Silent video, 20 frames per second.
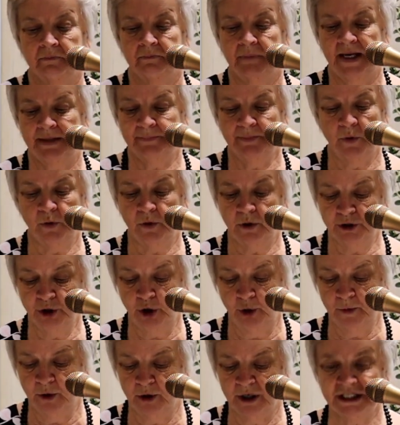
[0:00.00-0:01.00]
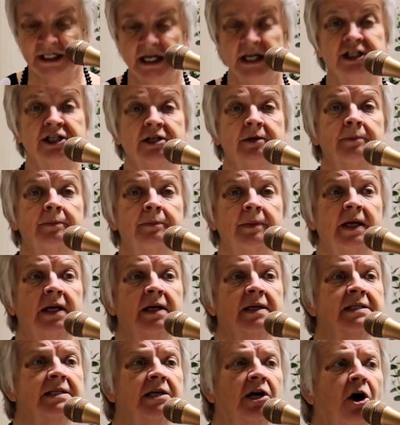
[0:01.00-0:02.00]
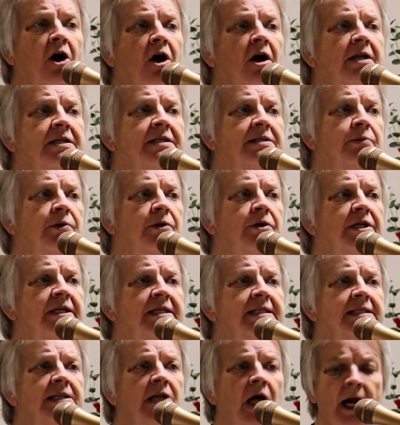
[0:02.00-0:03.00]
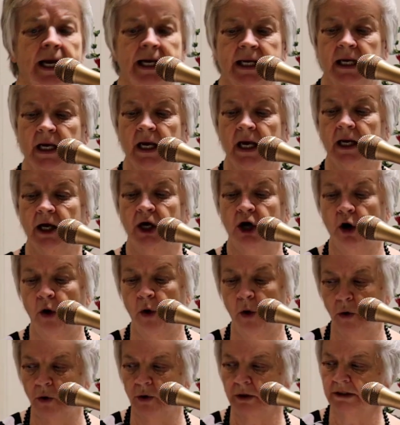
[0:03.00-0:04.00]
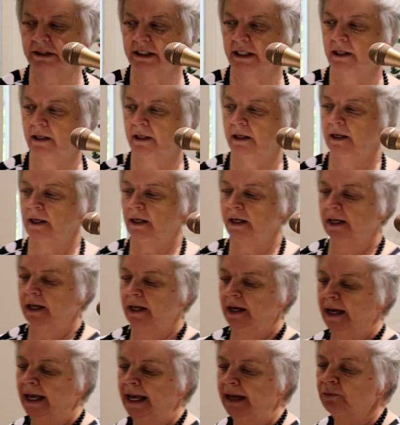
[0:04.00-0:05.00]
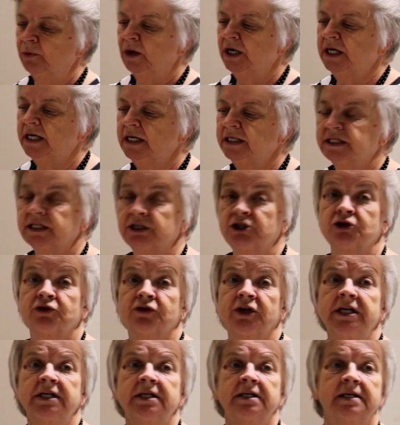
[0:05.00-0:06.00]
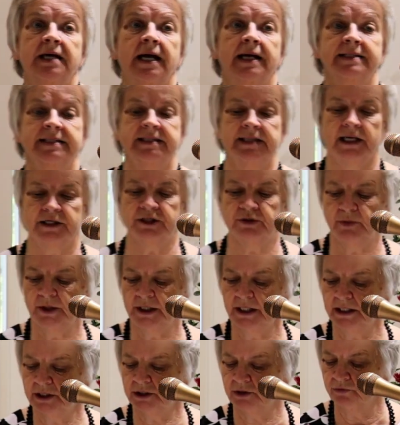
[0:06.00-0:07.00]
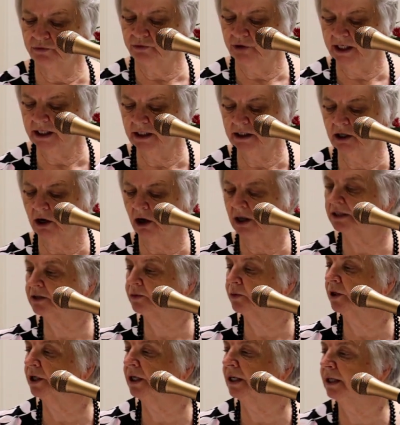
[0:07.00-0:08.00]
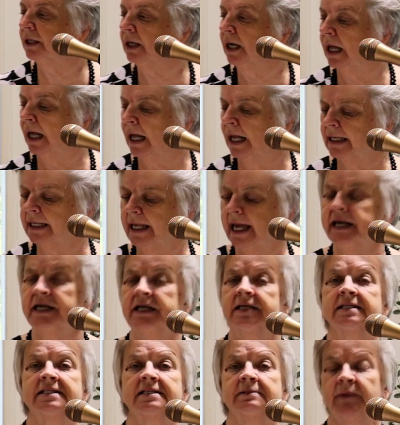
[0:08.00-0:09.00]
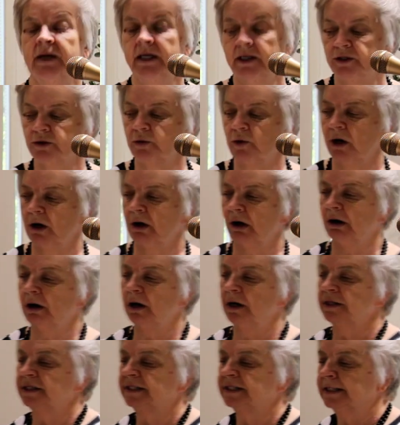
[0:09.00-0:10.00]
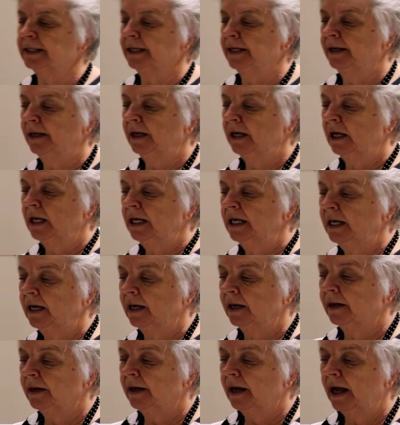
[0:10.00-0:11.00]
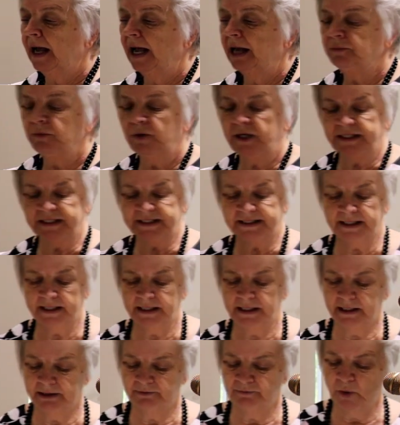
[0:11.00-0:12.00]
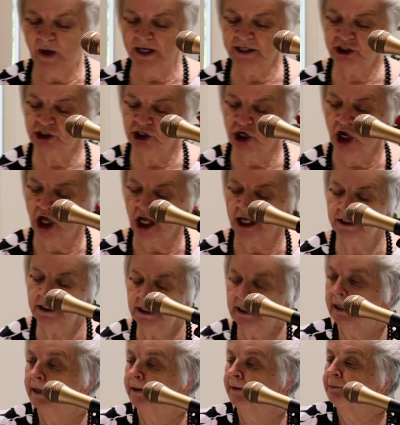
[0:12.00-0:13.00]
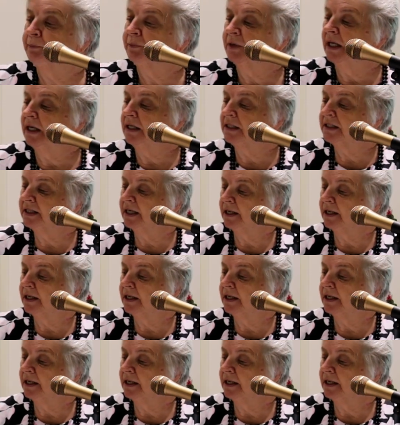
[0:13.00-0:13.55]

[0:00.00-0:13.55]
pay no more attention, because God's Word is like gold. And we need to treat it as such. We need to read God's Word and let it speak to our hearts. And we see in 1 John, it